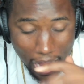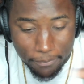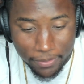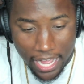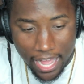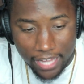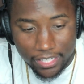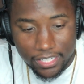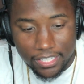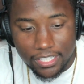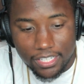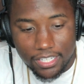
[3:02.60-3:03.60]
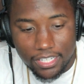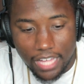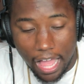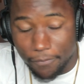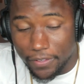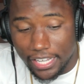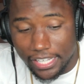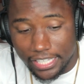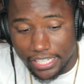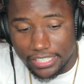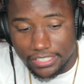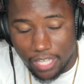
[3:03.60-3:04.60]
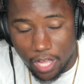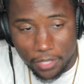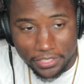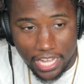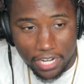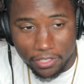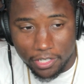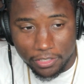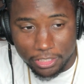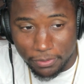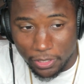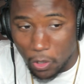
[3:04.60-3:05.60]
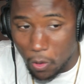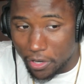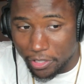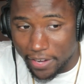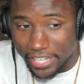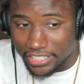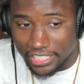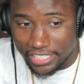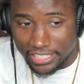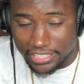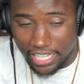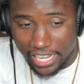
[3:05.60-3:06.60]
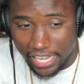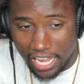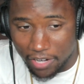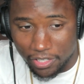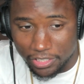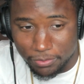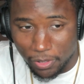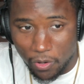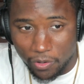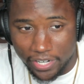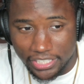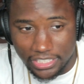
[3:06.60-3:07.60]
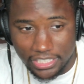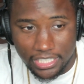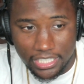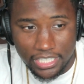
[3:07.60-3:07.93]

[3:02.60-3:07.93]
Rap God. I feel like it is. I don't, I don't know. He's been going crazy. Then like I don't know. He's been going crazy.